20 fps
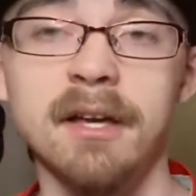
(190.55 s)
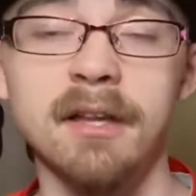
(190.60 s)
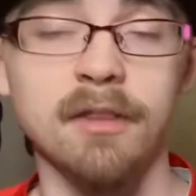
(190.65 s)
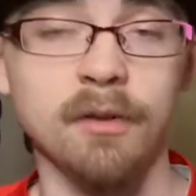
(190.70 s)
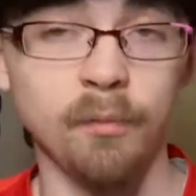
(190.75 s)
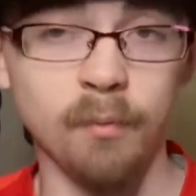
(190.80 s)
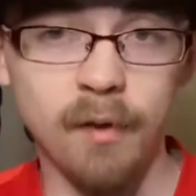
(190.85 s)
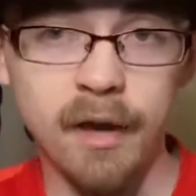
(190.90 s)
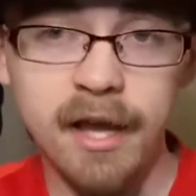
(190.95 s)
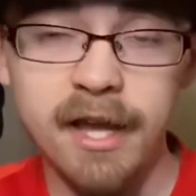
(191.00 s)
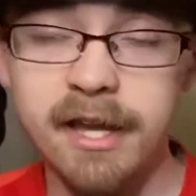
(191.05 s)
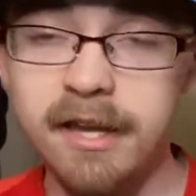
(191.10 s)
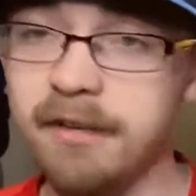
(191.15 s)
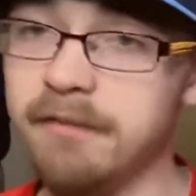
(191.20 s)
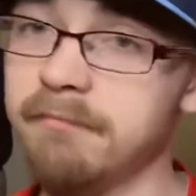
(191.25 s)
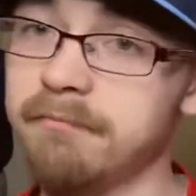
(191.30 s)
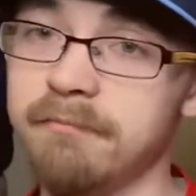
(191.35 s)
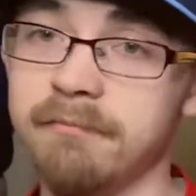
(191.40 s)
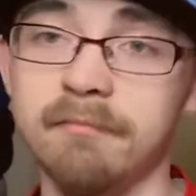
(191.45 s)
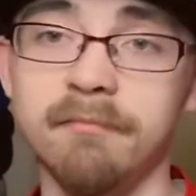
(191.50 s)
The way
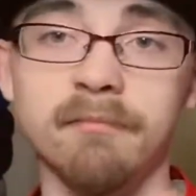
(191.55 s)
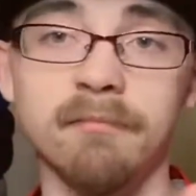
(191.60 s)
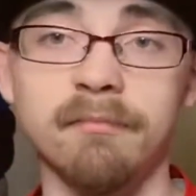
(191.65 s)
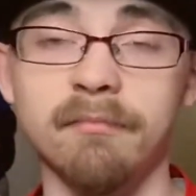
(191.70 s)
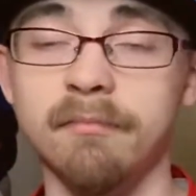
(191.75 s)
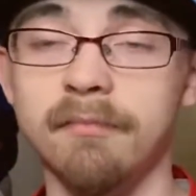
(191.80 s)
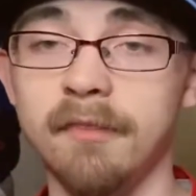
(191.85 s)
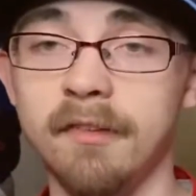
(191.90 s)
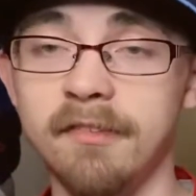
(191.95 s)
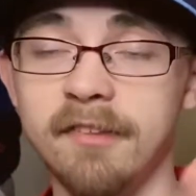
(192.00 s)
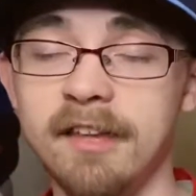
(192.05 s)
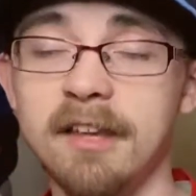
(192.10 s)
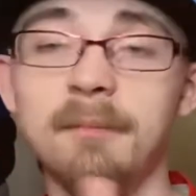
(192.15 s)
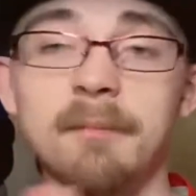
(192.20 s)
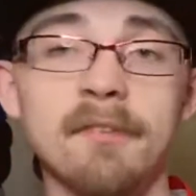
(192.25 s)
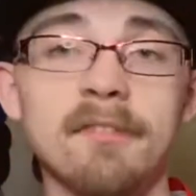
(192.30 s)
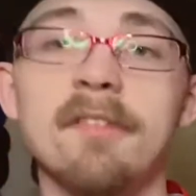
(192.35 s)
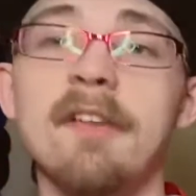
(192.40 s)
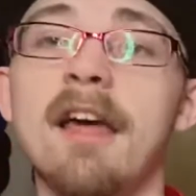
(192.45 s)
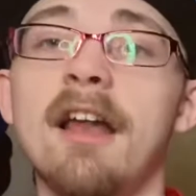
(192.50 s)
the team
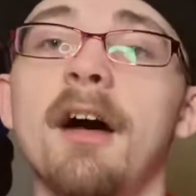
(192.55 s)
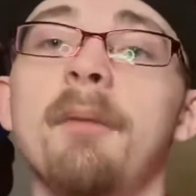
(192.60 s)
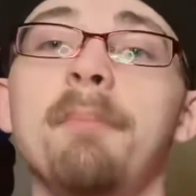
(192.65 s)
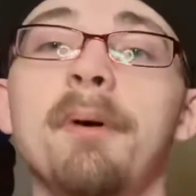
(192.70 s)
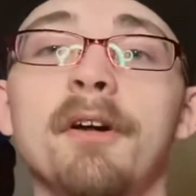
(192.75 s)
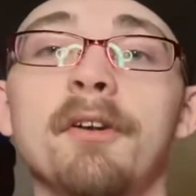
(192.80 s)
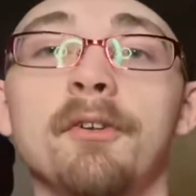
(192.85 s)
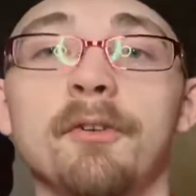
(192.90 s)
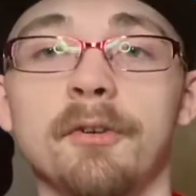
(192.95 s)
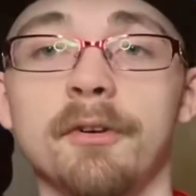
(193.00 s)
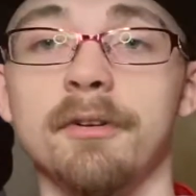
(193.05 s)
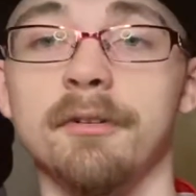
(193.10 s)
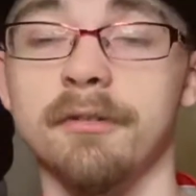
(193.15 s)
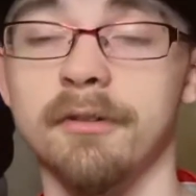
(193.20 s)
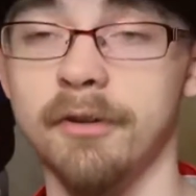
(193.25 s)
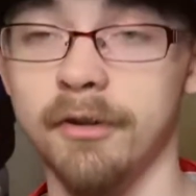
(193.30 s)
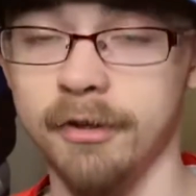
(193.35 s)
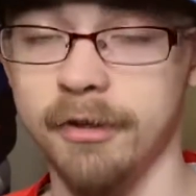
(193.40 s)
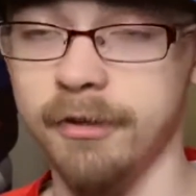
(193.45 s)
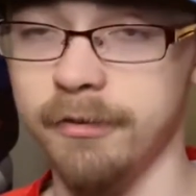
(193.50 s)
is set up under
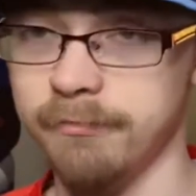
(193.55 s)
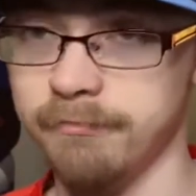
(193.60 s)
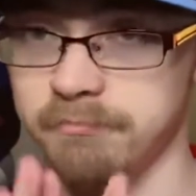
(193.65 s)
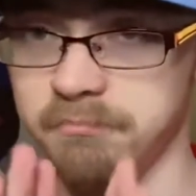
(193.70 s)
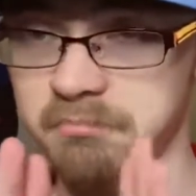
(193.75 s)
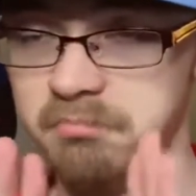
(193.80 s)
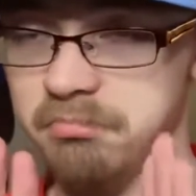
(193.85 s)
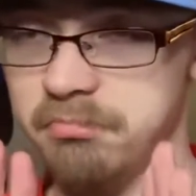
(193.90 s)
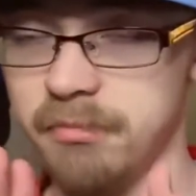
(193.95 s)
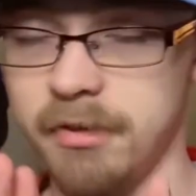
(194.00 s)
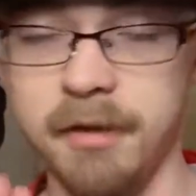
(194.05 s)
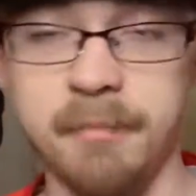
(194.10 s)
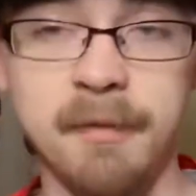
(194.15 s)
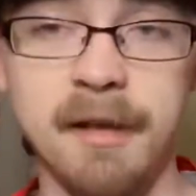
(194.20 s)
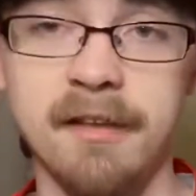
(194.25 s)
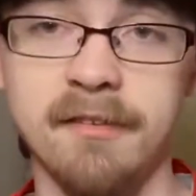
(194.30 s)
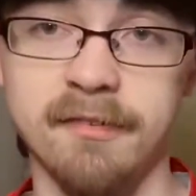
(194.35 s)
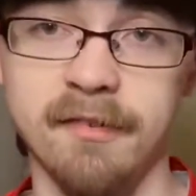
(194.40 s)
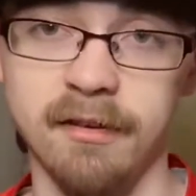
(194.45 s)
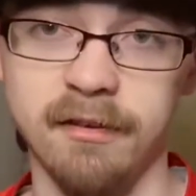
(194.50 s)
her.
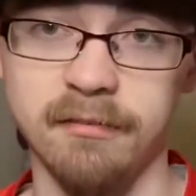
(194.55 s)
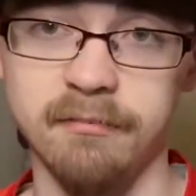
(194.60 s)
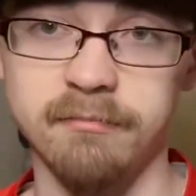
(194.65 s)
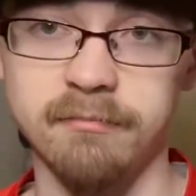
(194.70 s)
Amazing.